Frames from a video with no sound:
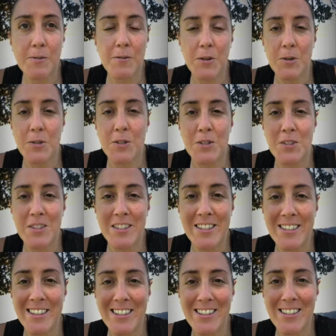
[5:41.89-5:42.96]

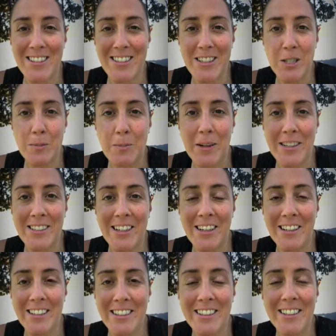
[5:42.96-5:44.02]
versus just my
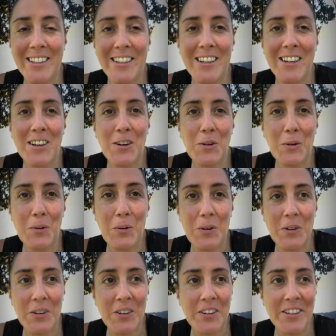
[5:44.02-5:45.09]
tongue
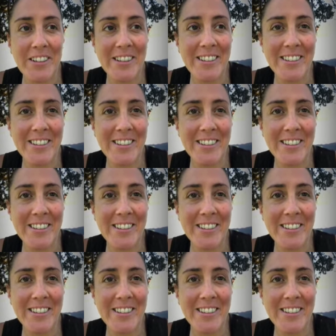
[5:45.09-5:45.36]
or,